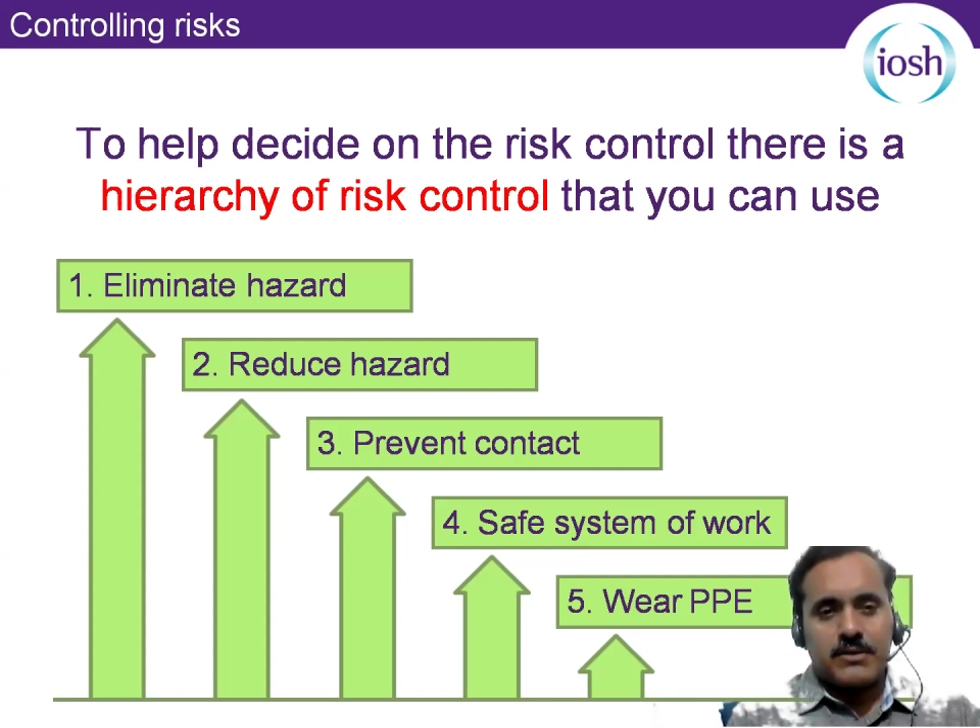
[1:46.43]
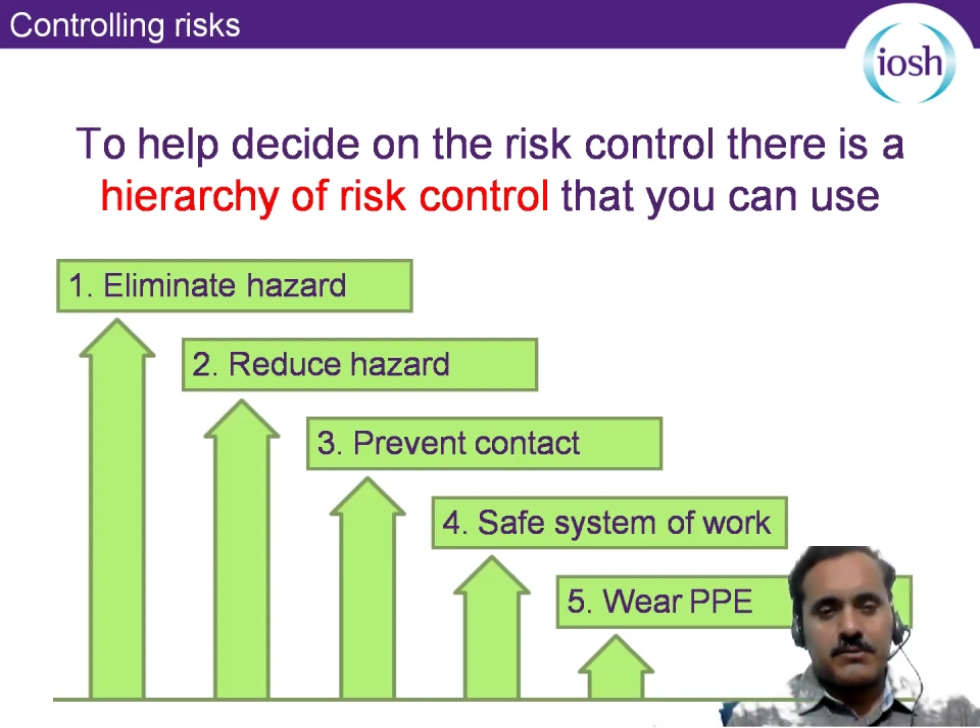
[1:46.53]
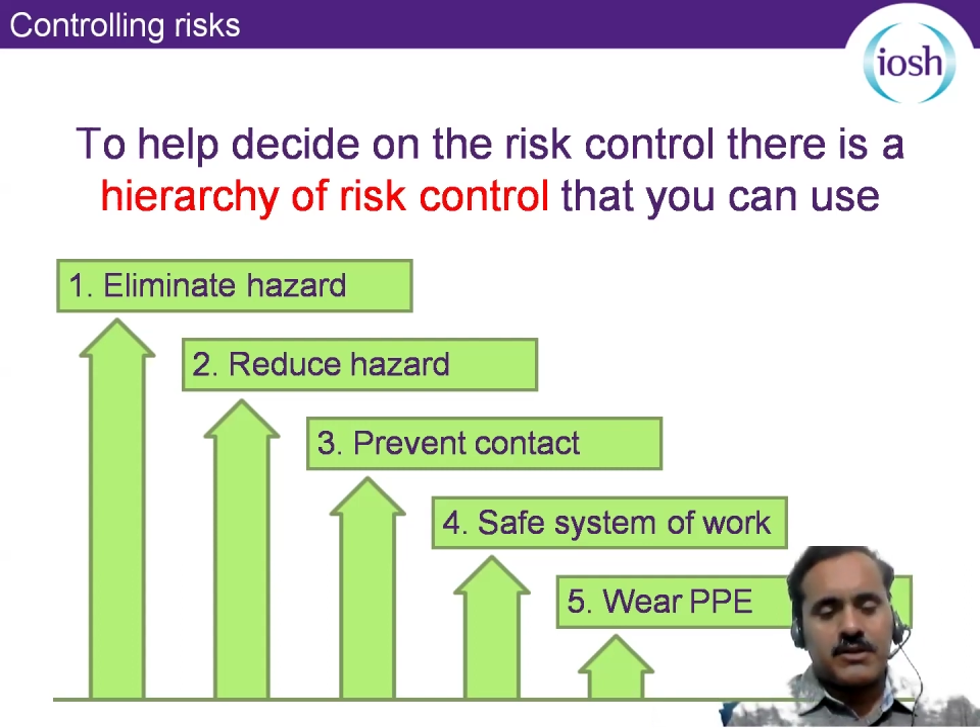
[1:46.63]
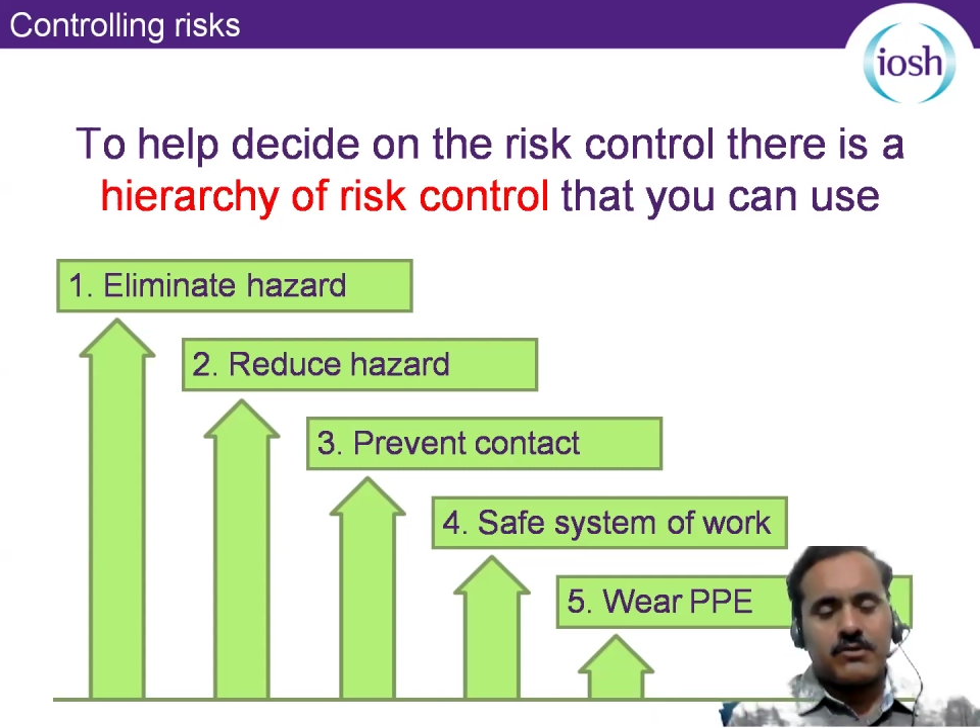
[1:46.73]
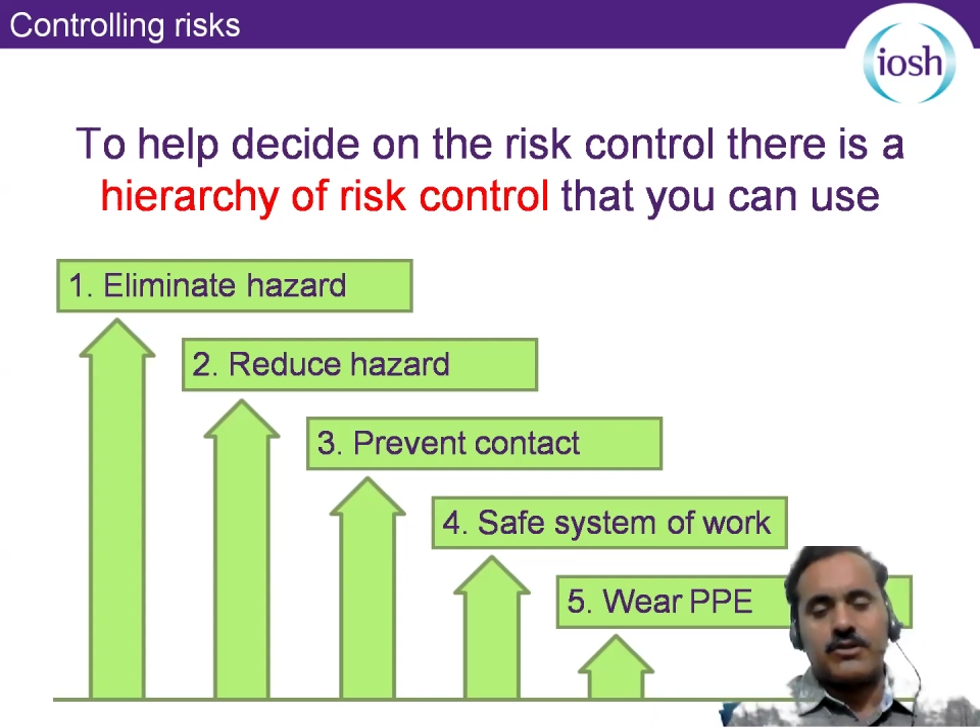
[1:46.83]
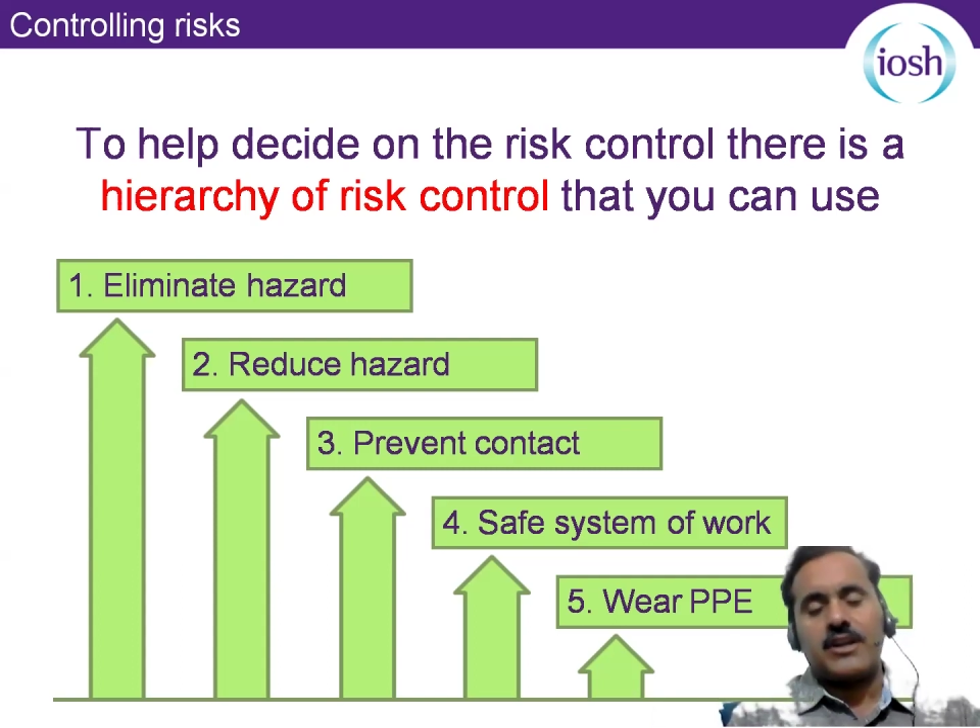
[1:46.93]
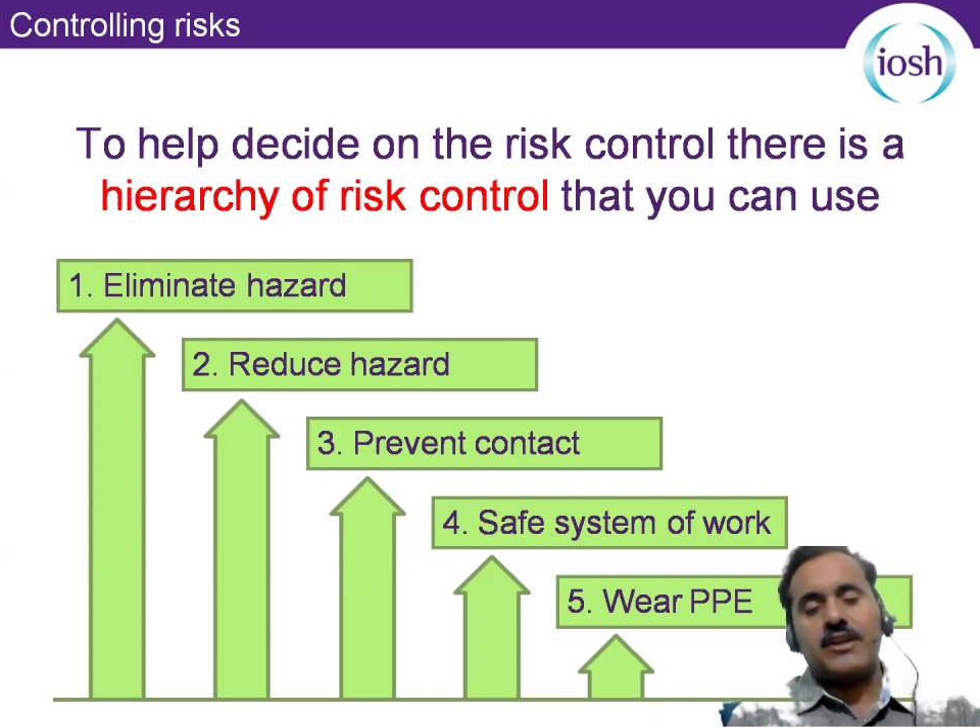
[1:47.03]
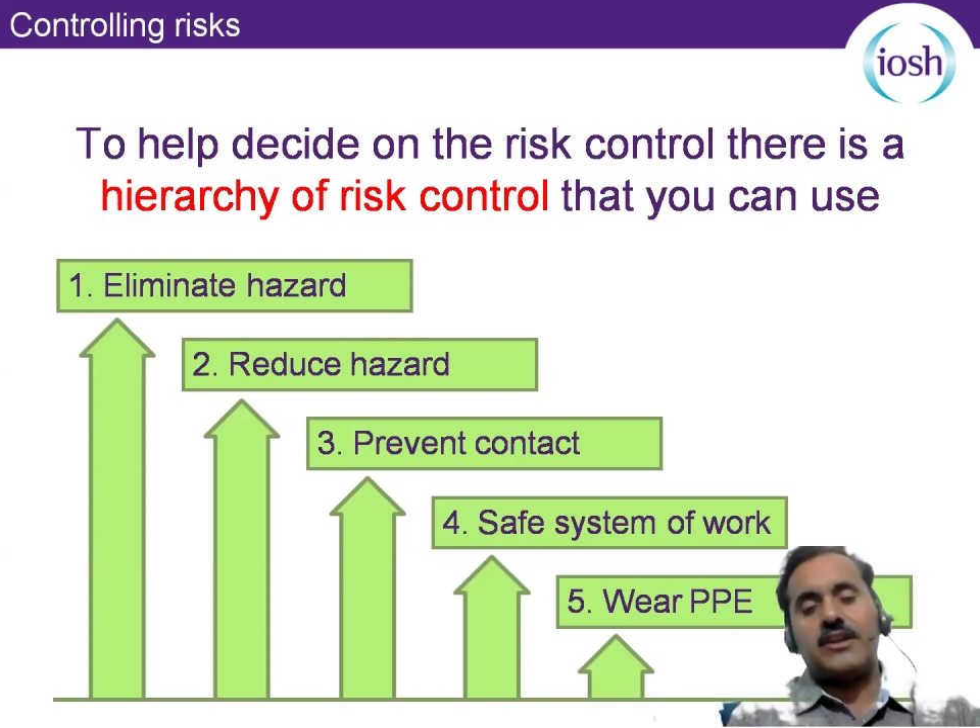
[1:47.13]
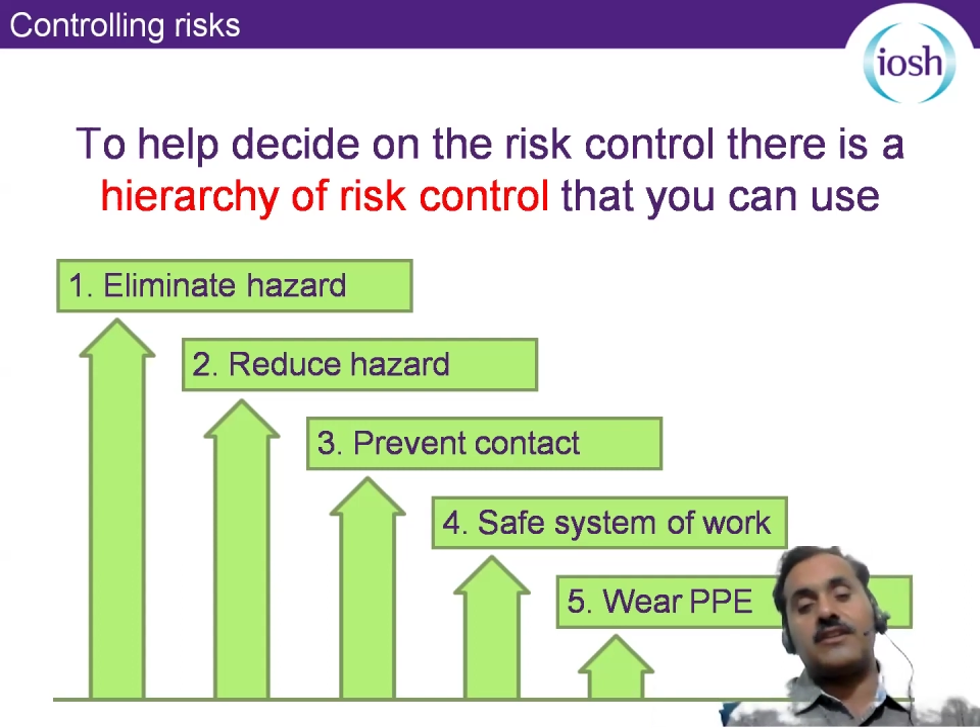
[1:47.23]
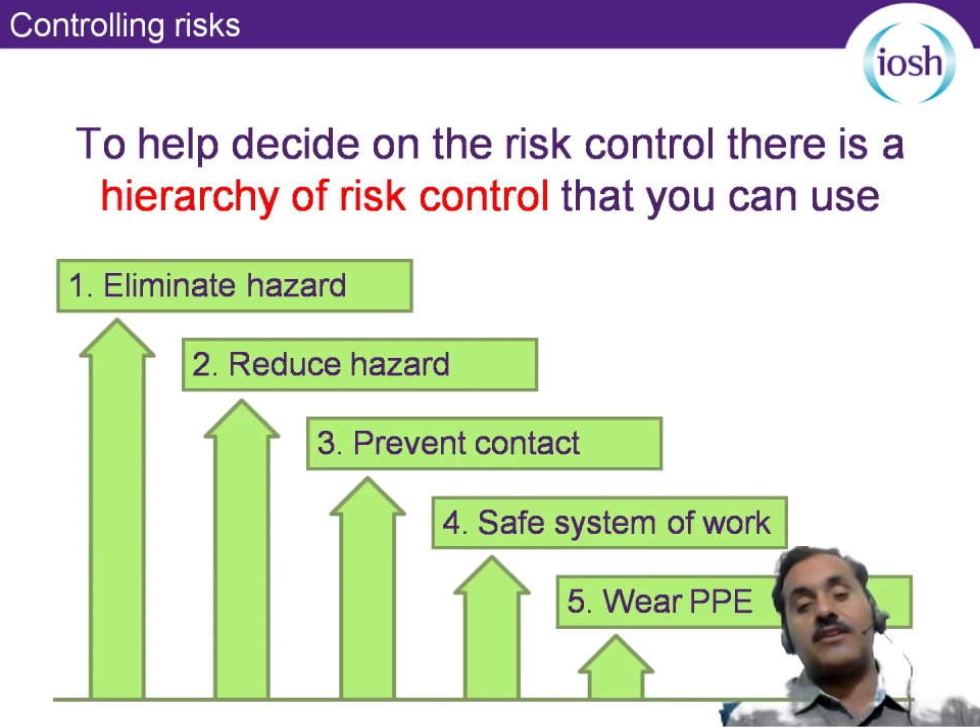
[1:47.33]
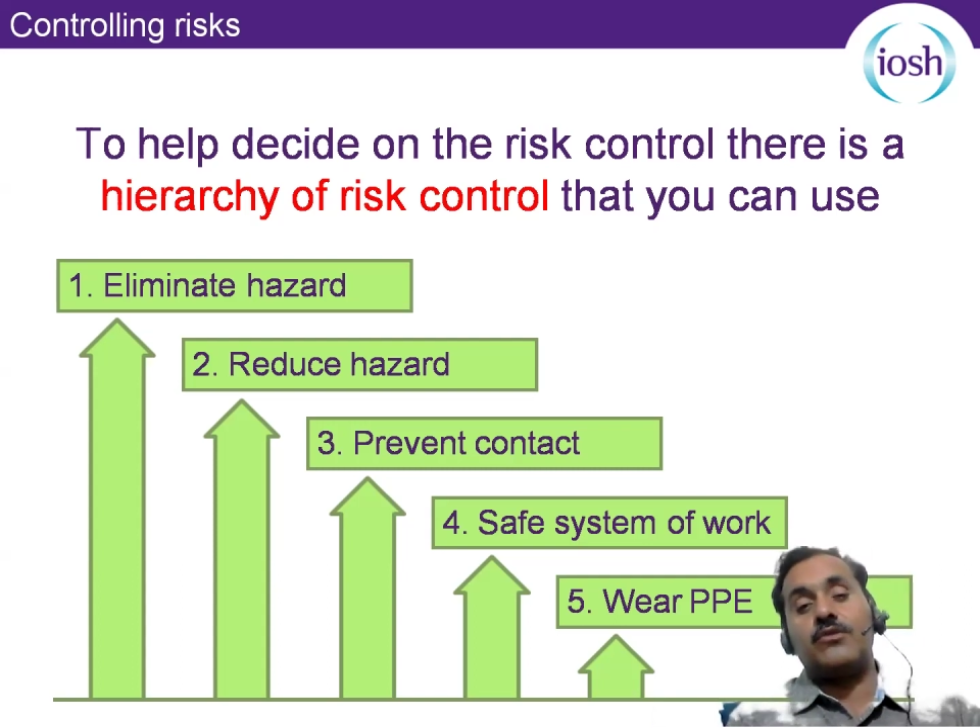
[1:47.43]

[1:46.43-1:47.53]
Mean we cannot